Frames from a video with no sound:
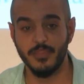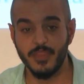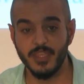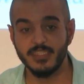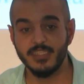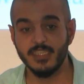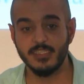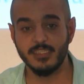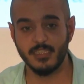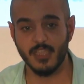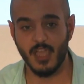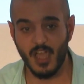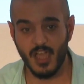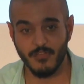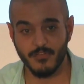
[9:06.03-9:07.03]
This is
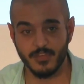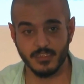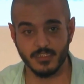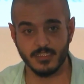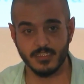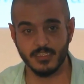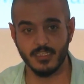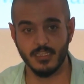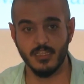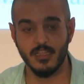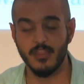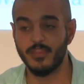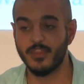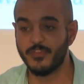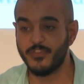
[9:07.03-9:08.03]
obvious.
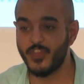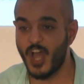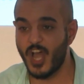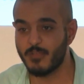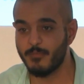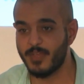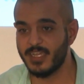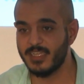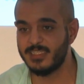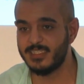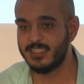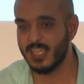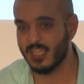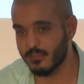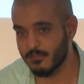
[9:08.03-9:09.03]
The dogma
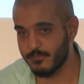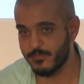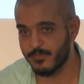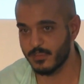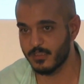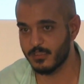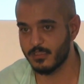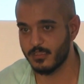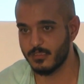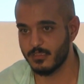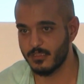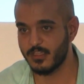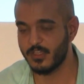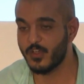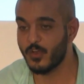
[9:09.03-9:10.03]
itself
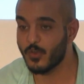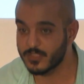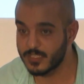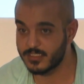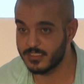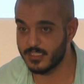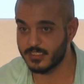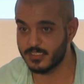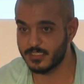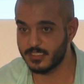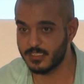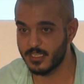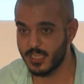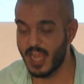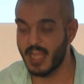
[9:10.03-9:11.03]
causes
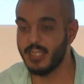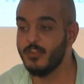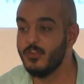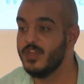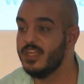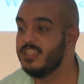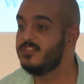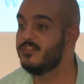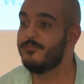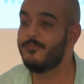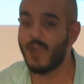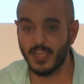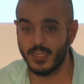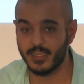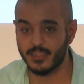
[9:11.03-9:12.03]
this, and you need to
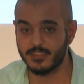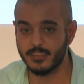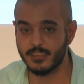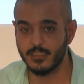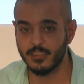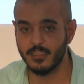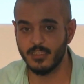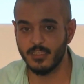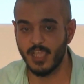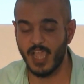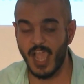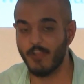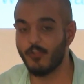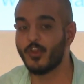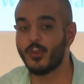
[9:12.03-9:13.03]
fight it.
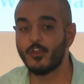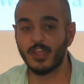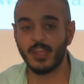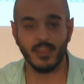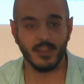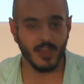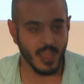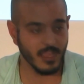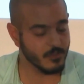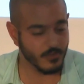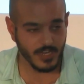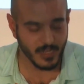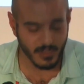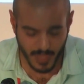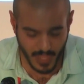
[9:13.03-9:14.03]
I don't
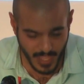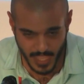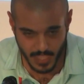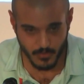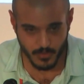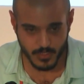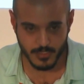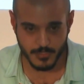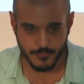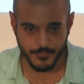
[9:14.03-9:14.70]
care how.